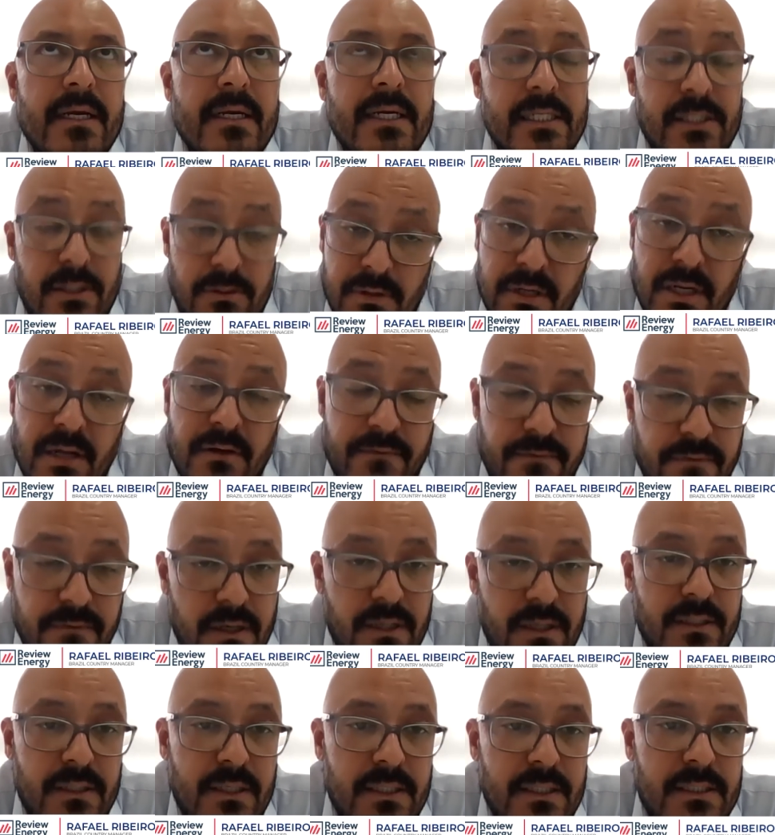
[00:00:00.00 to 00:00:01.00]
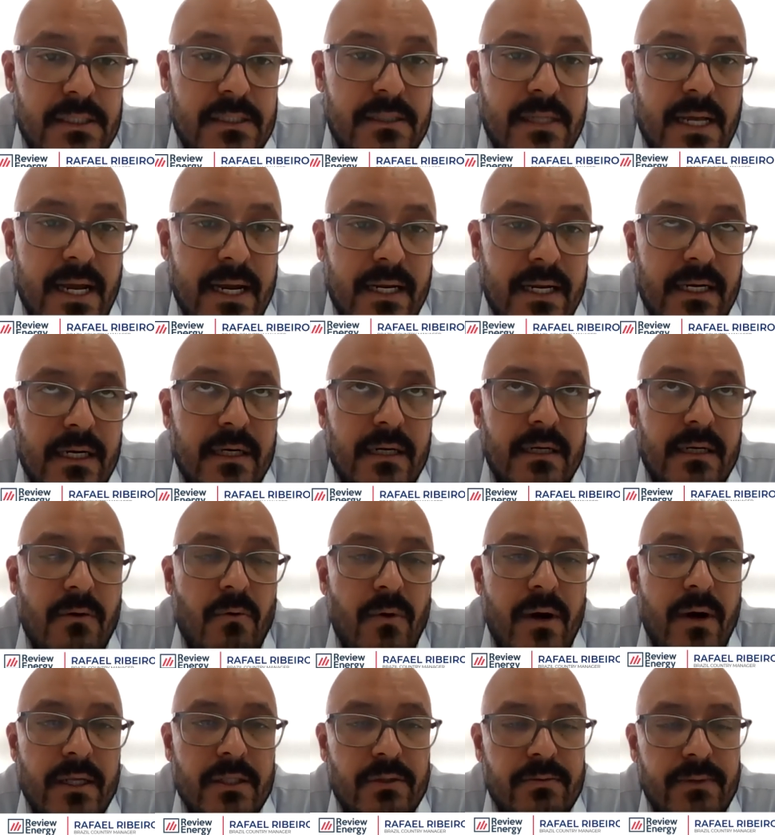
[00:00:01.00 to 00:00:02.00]
string inverters like
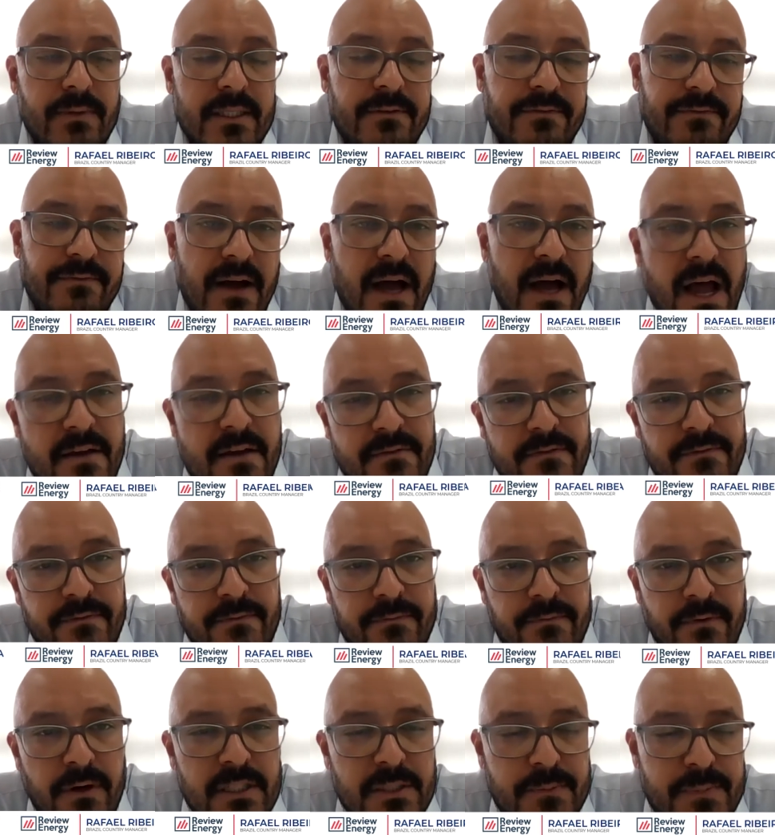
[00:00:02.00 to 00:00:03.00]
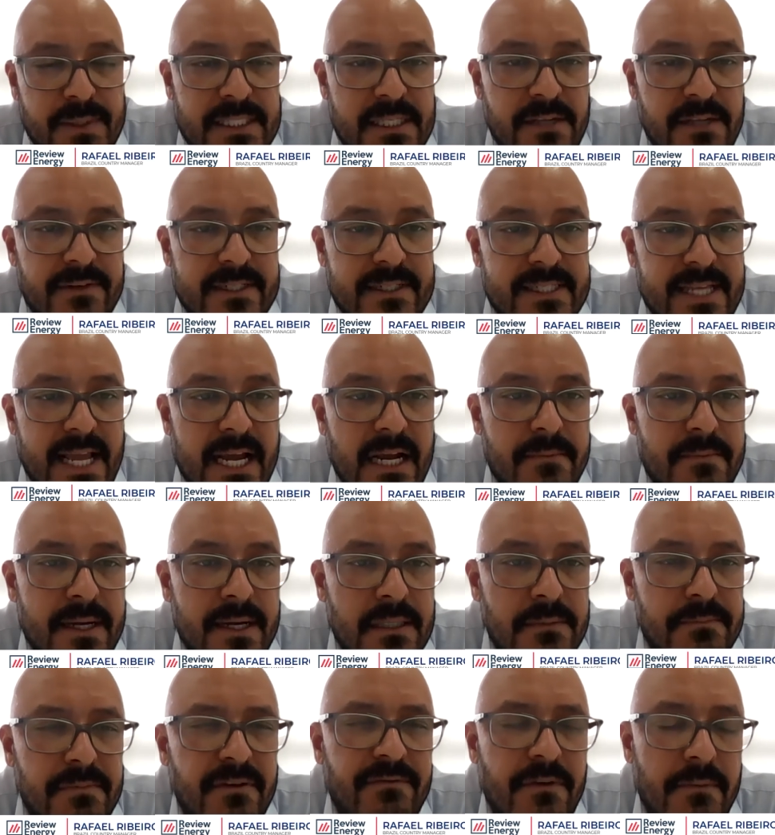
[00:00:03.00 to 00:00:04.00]
125 on a specific
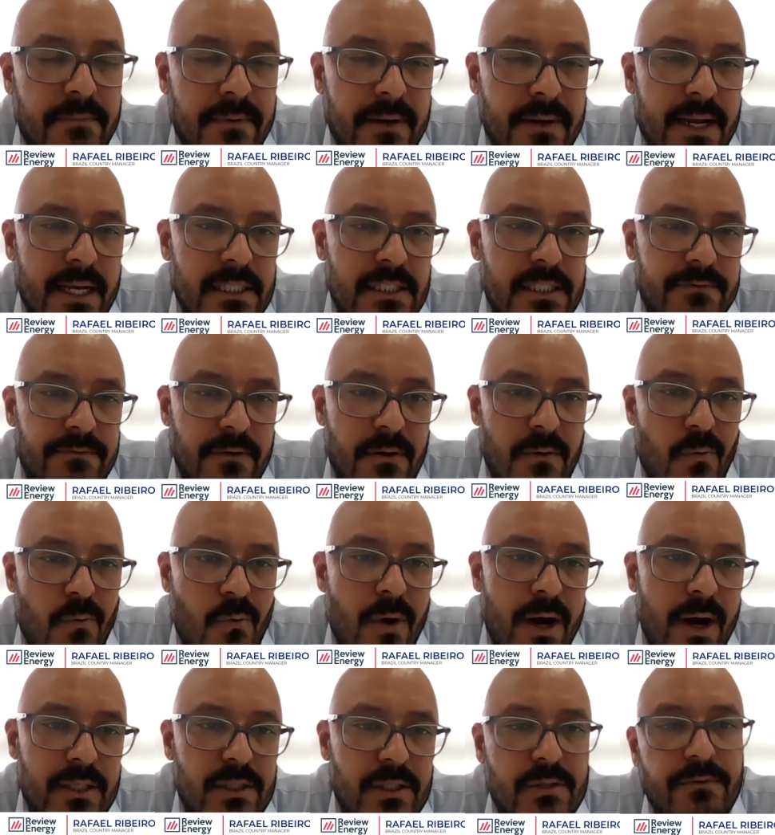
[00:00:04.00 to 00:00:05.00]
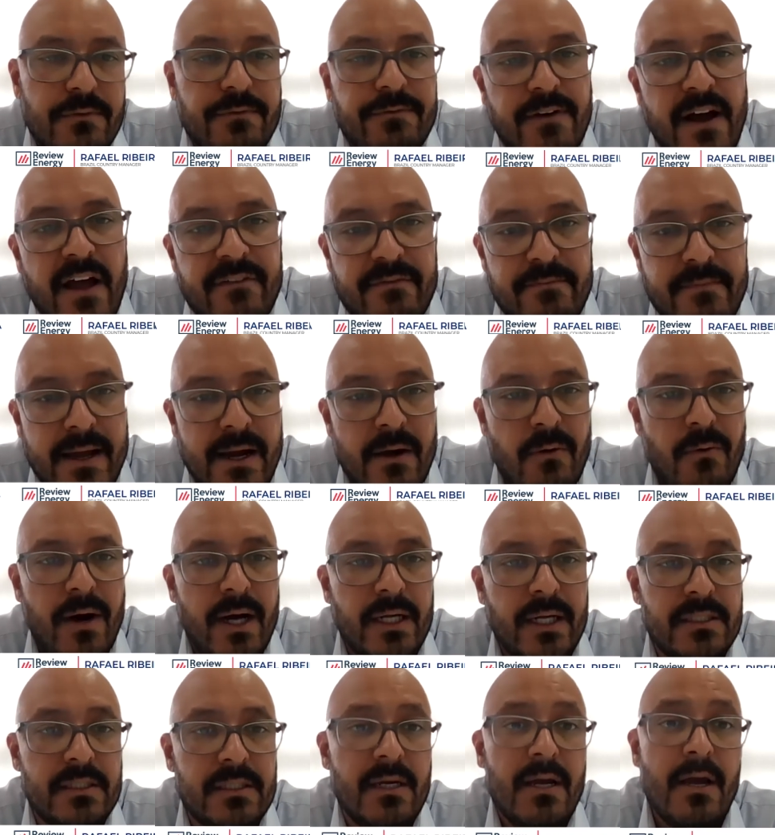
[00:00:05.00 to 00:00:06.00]
segment, PV plants from 1 to 5
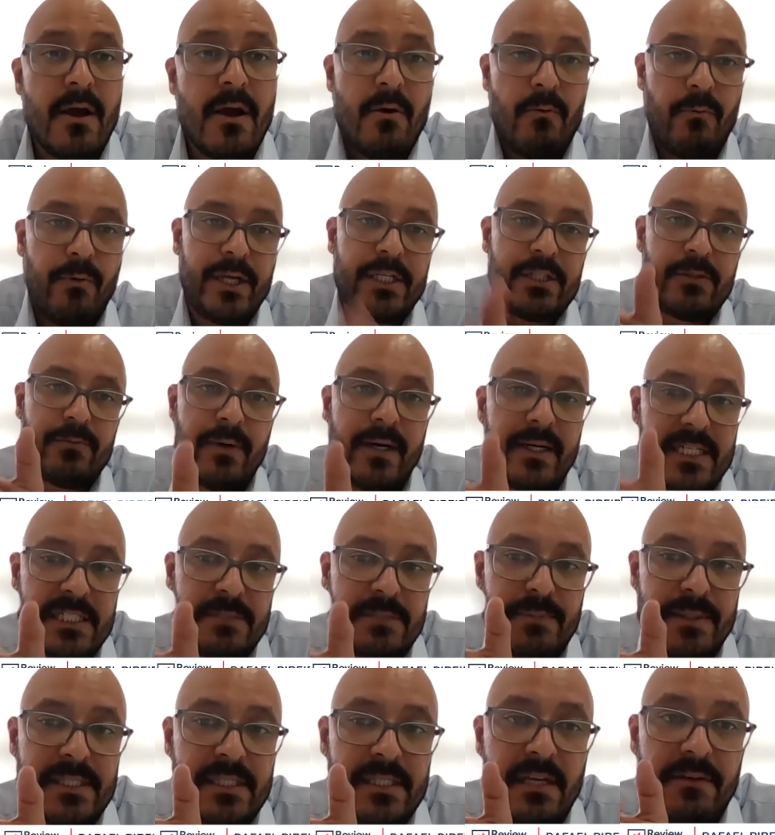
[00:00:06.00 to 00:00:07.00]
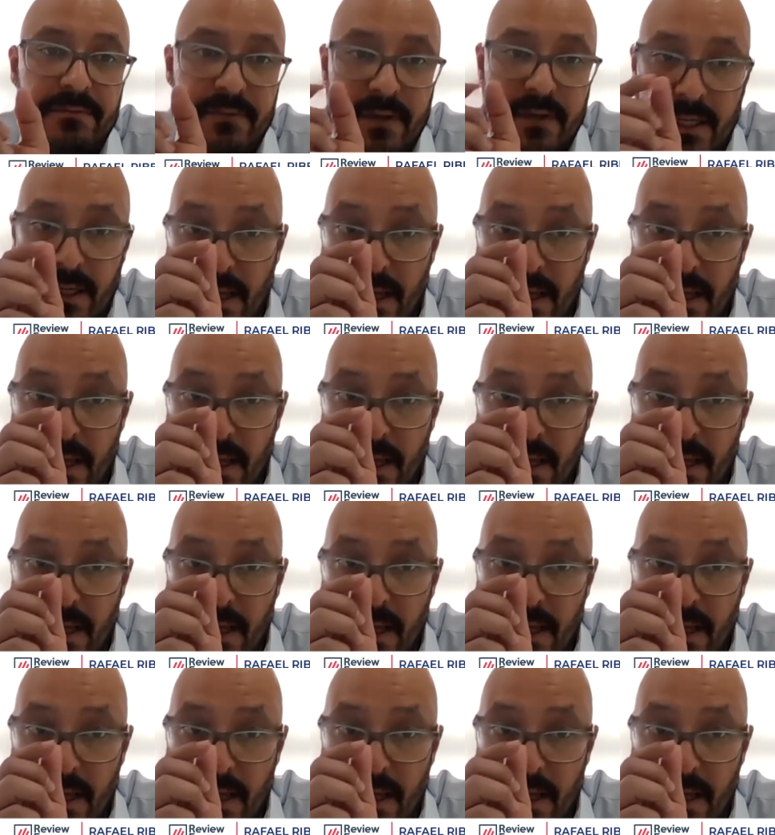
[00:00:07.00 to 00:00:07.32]
megawatts, which is one specific